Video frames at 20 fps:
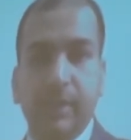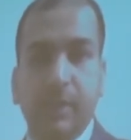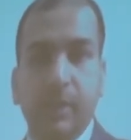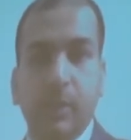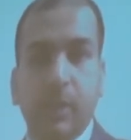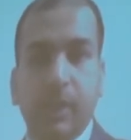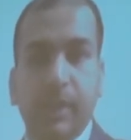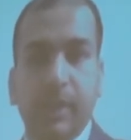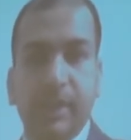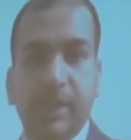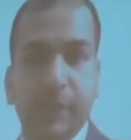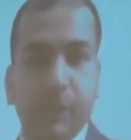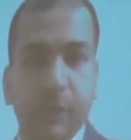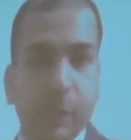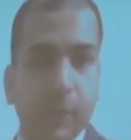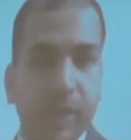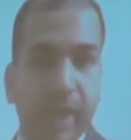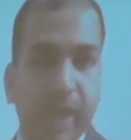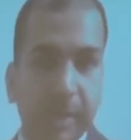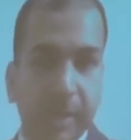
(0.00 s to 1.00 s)
One is
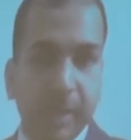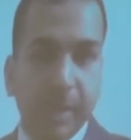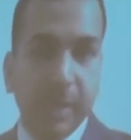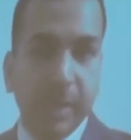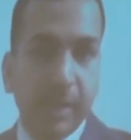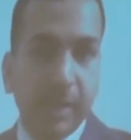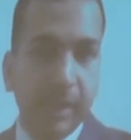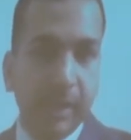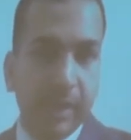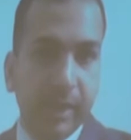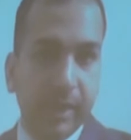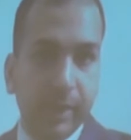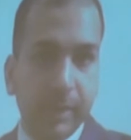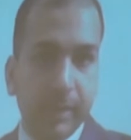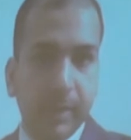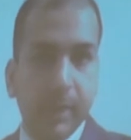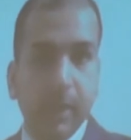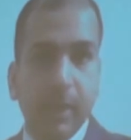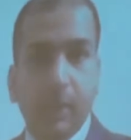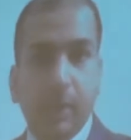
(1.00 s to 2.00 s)
the primary
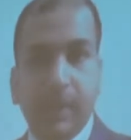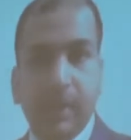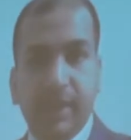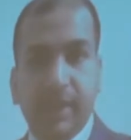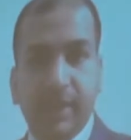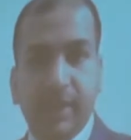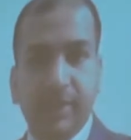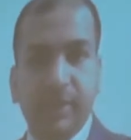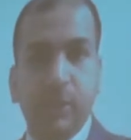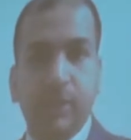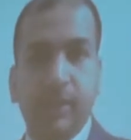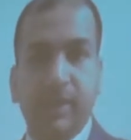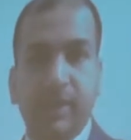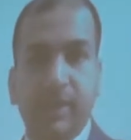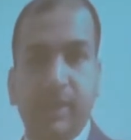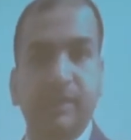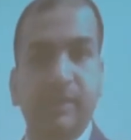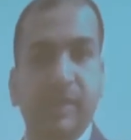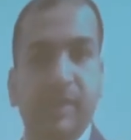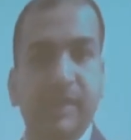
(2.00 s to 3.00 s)
market, where the issuer
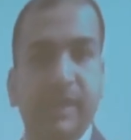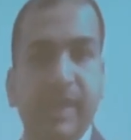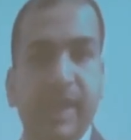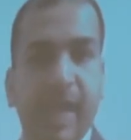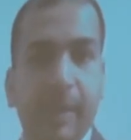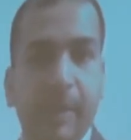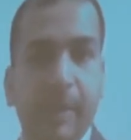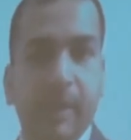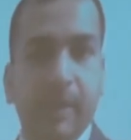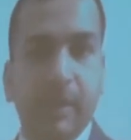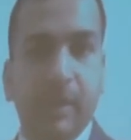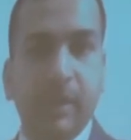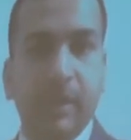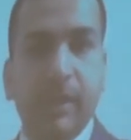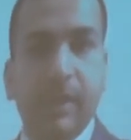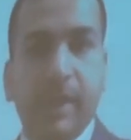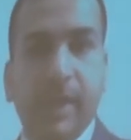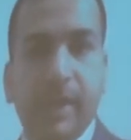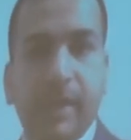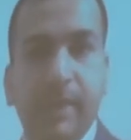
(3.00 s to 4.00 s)
is raising
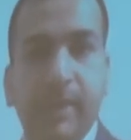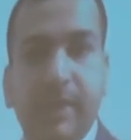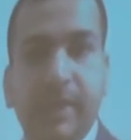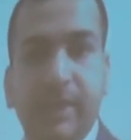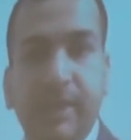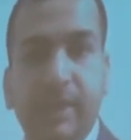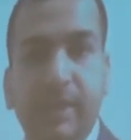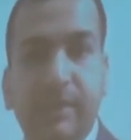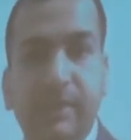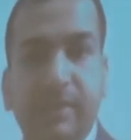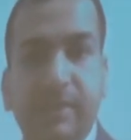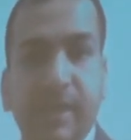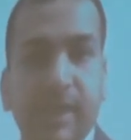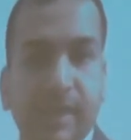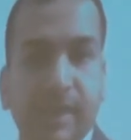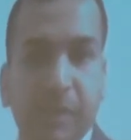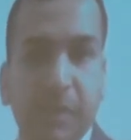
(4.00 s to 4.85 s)
capital, and the other is secondary